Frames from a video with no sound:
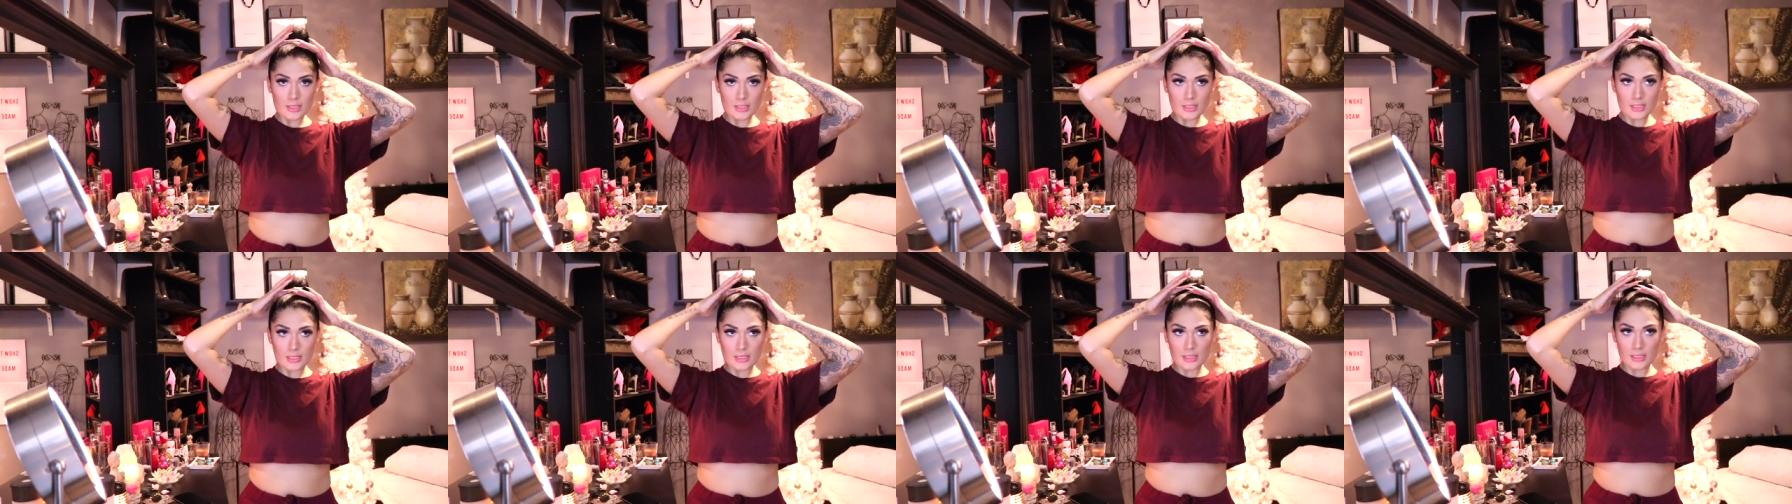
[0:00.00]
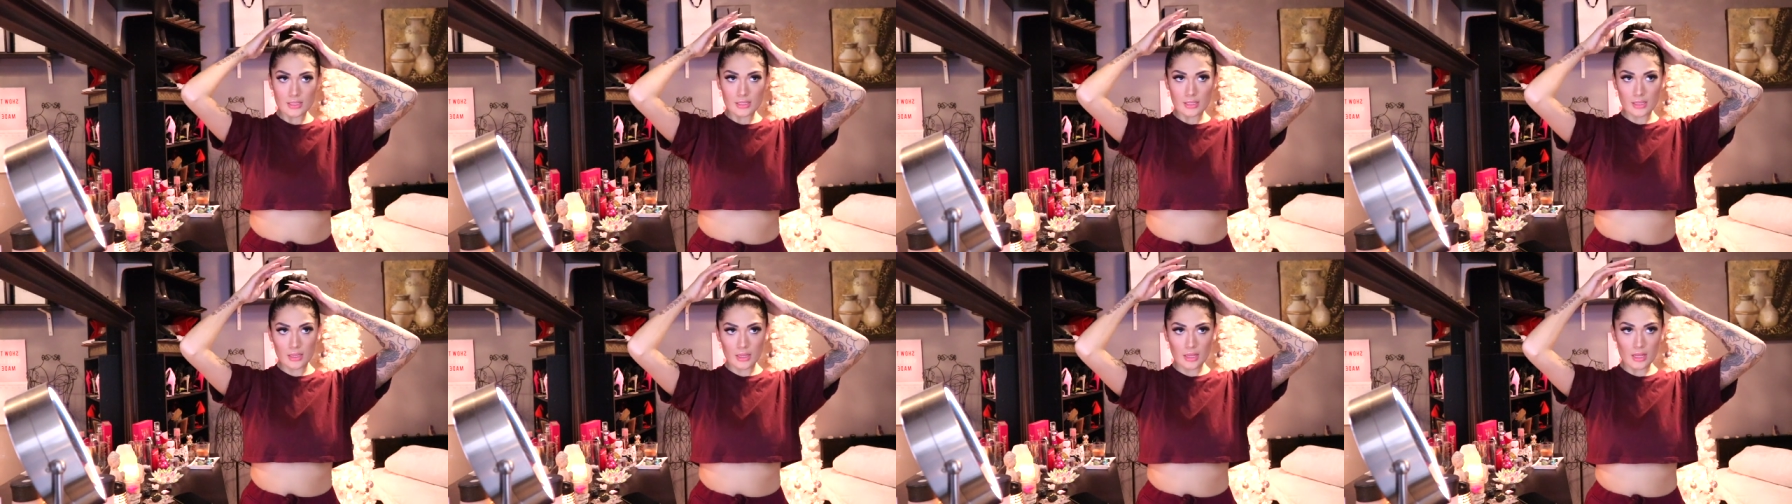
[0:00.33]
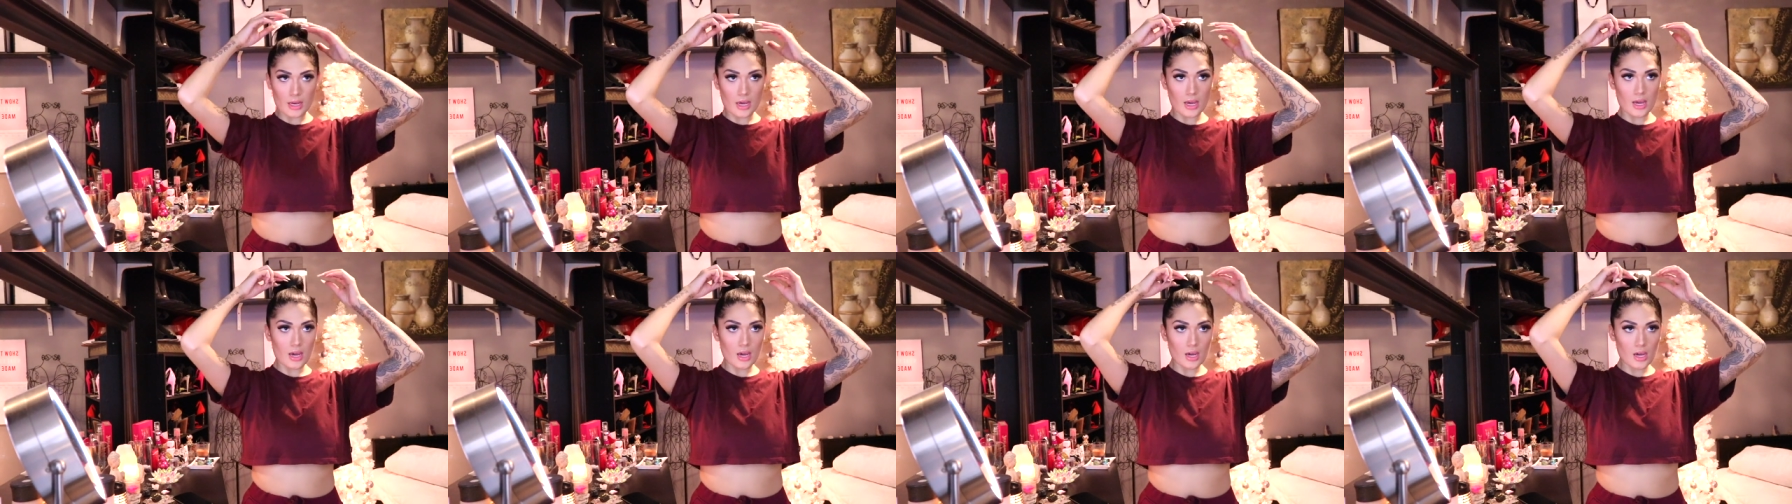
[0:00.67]

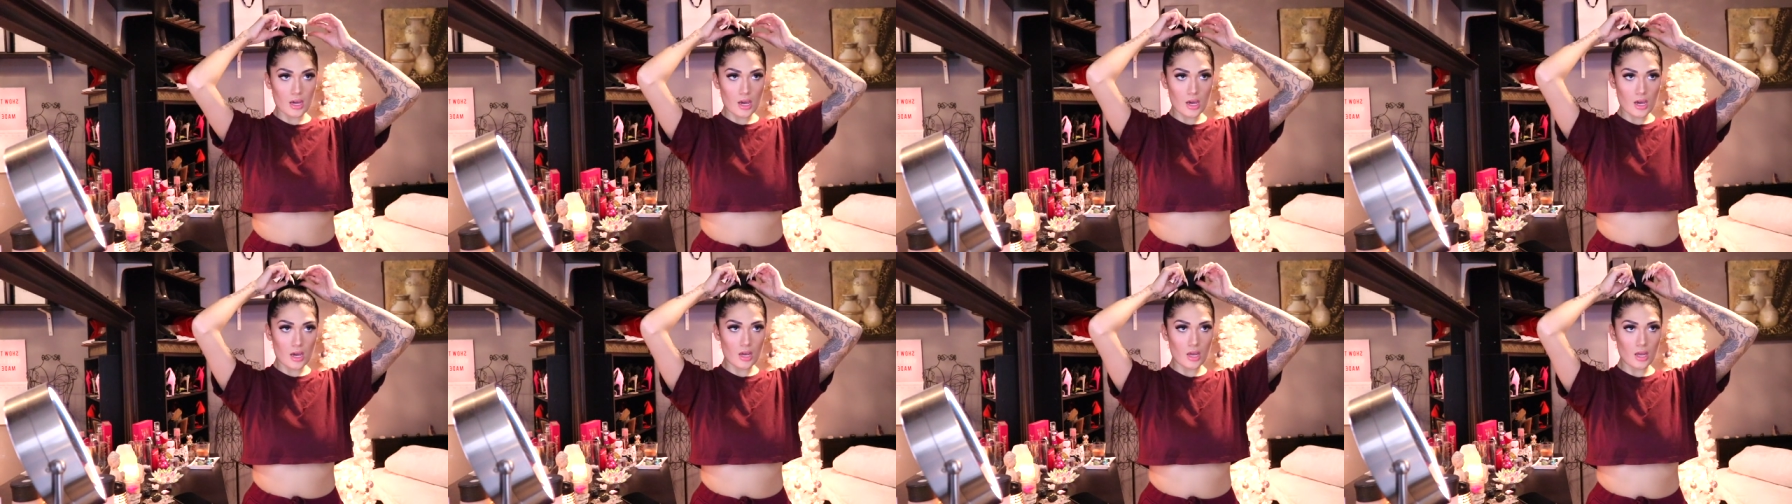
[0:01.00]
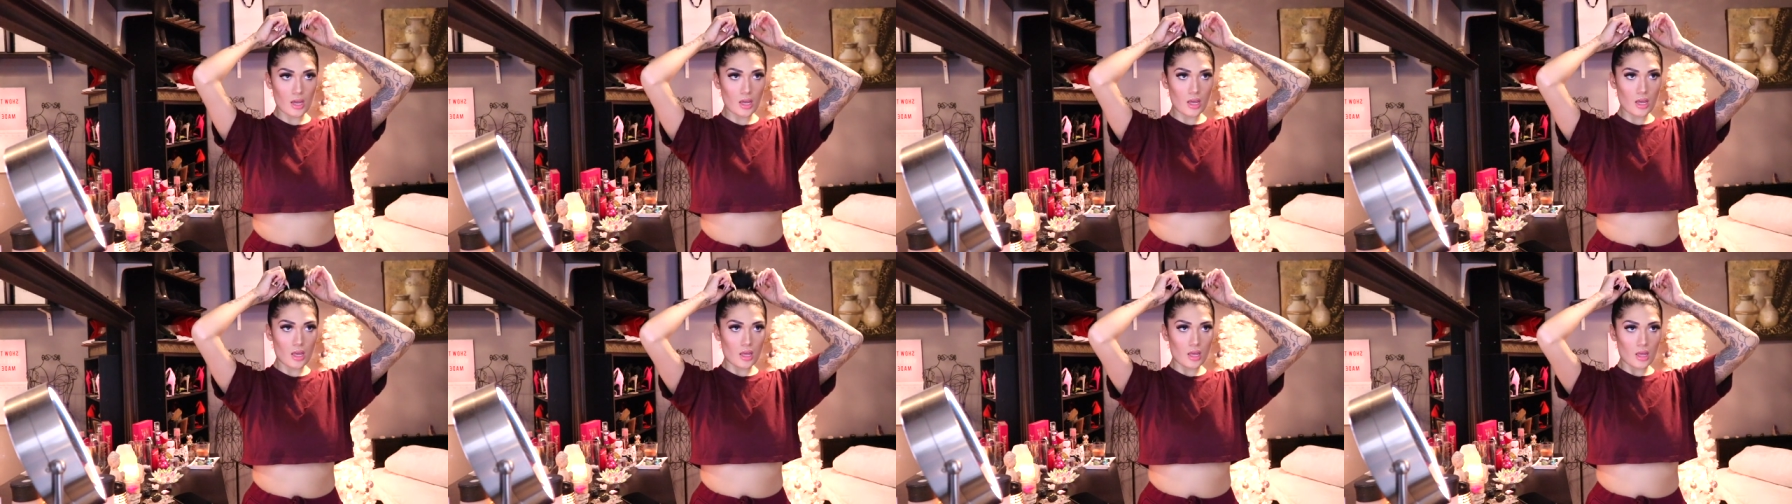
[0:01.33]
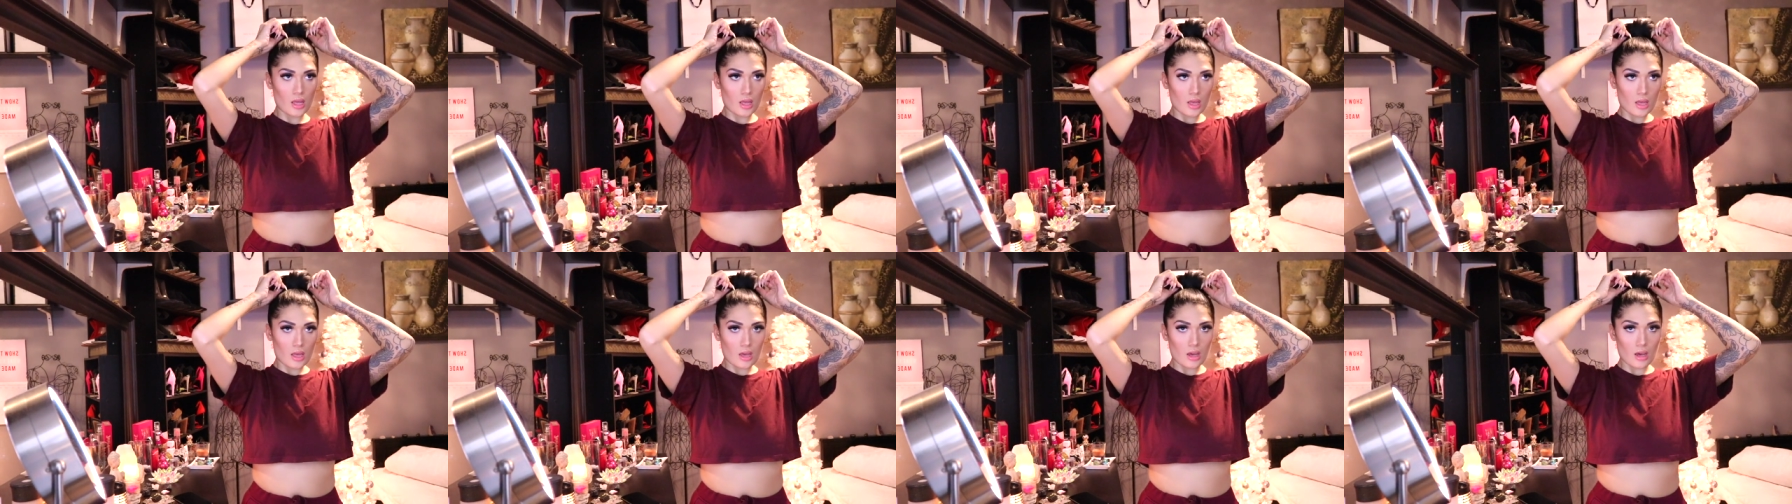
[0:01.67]
slick
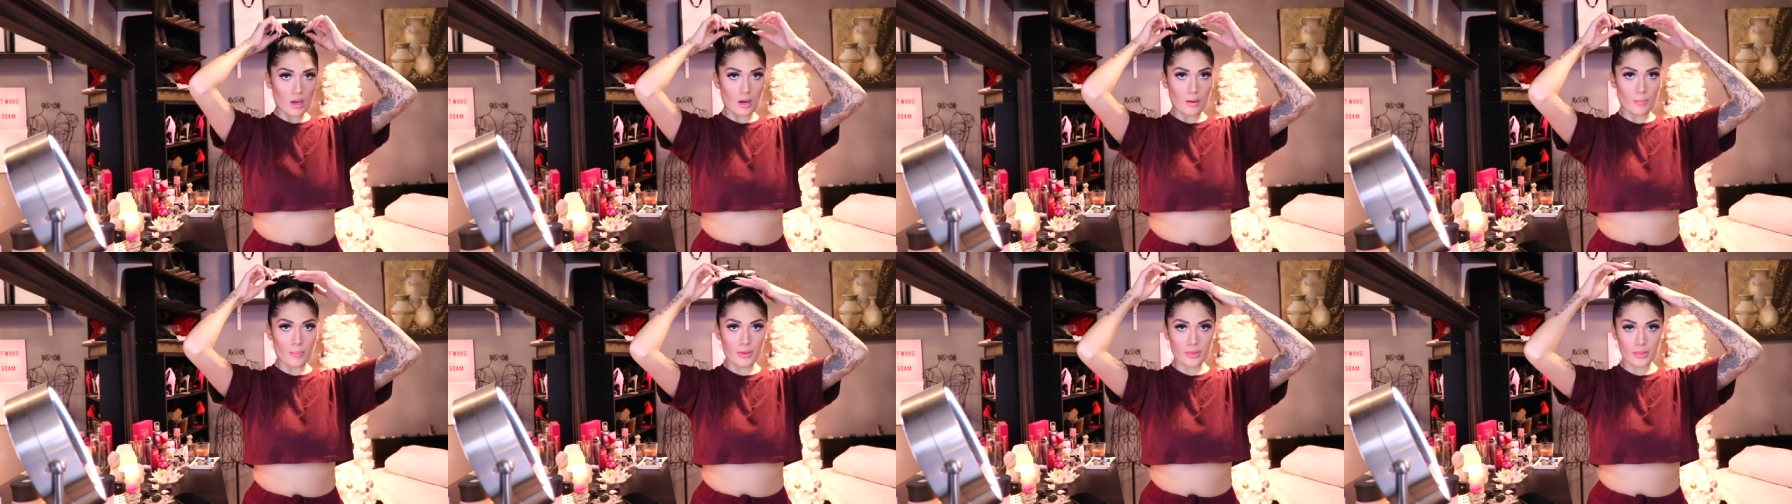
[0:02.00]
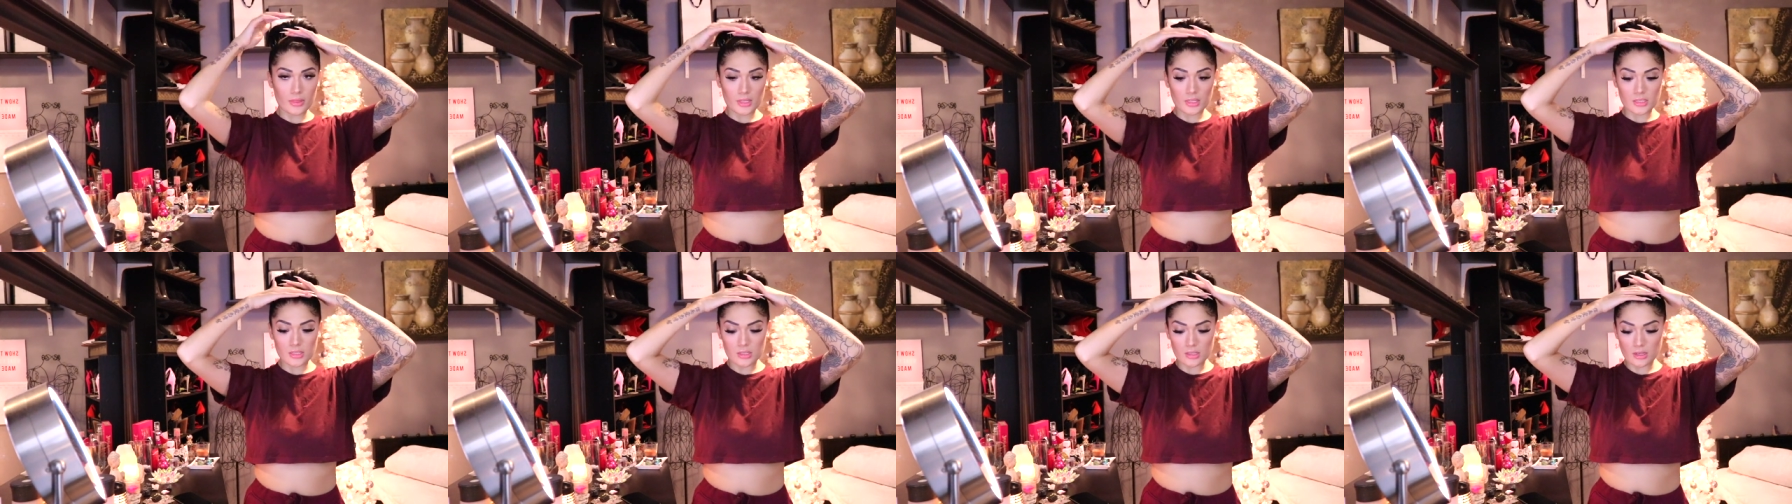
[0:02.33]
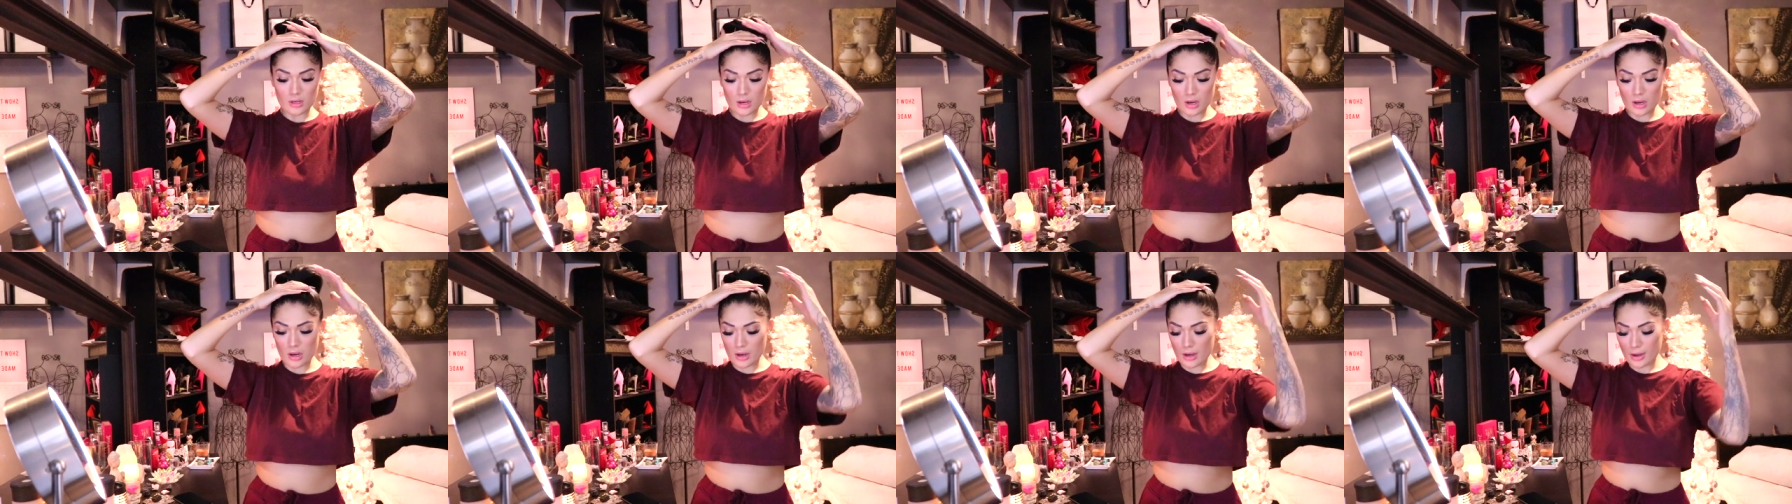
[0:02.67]
up at the
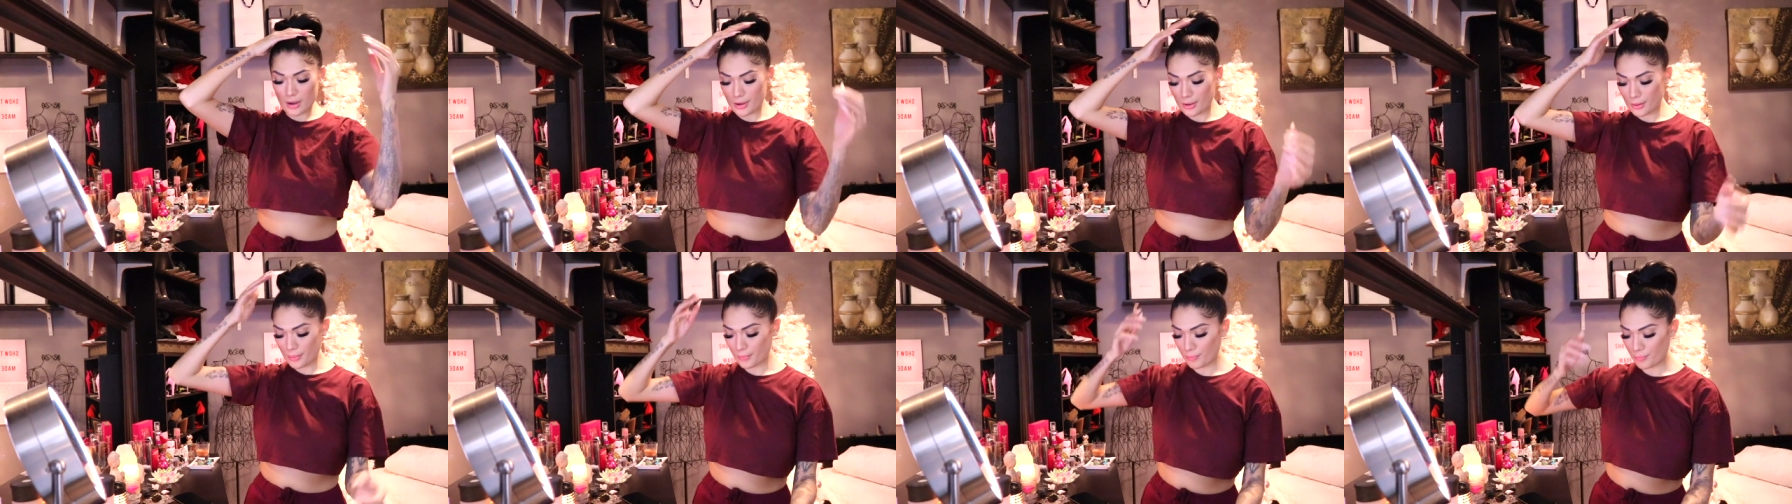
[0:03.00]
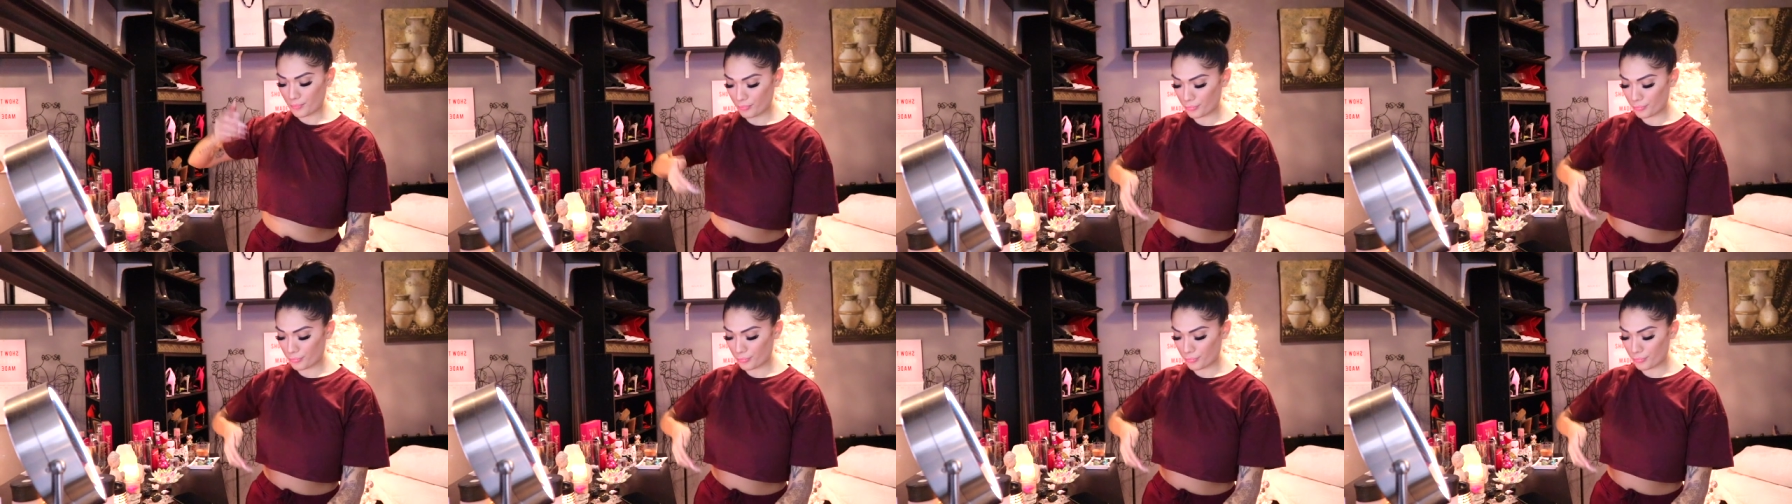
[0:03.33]
top,